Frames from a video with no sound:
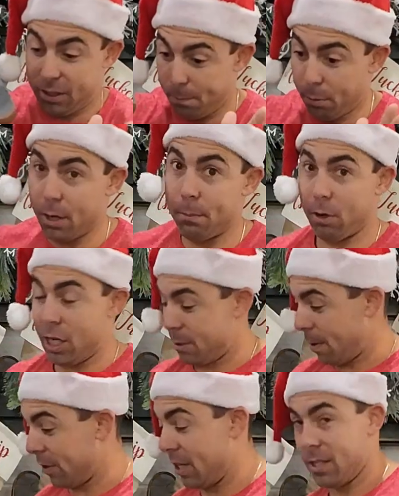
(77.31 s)
I'm pretty impressed
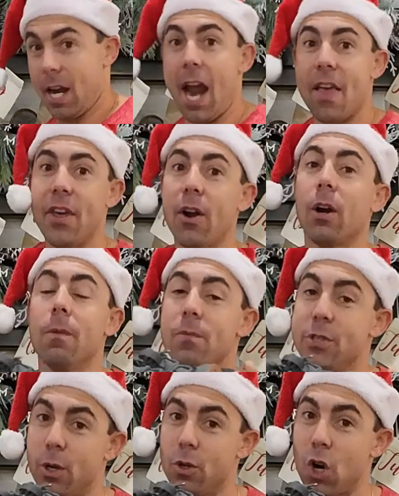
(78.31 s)
about these, and they are
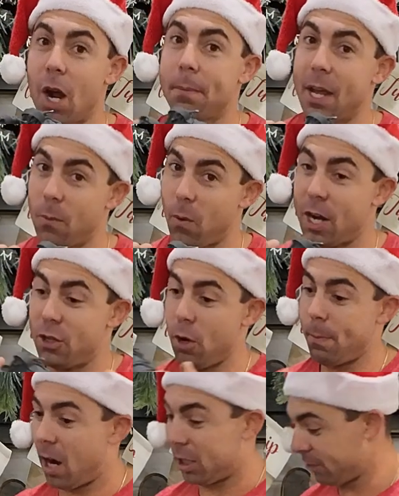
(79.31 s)
zero drop and wide toe
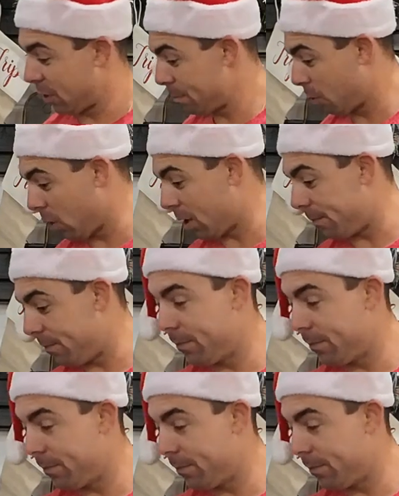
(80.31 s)
box. Very important.